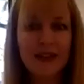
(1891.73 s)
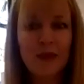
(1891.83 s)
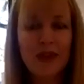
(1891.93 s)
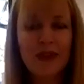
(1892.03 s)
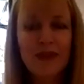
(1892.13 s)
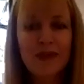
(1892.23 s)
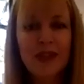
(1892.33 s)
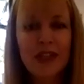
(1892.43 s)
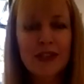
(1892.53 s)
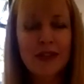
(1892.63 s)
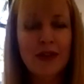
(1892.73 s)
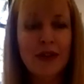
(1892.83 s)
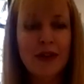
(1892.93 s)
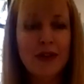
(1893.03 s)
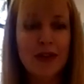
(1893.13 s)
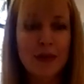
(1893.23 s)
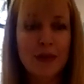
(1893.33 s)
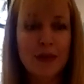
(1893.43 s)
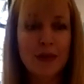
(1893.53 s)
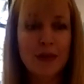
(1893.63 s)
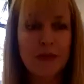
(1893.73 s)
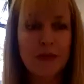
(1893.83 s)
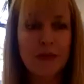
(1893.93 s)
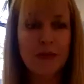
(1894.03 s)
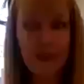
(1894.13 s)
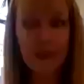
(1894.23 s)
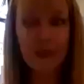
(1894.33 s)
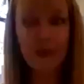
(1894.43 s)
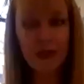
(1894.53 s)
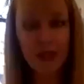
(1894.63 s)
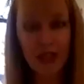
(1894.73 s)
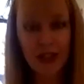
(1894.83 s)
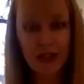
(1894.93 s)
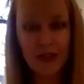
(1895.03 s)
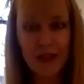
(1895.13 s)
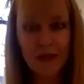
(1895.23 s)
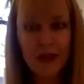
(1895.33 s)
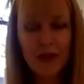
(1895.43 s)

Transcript: And what if it's not our job to fix them or change them?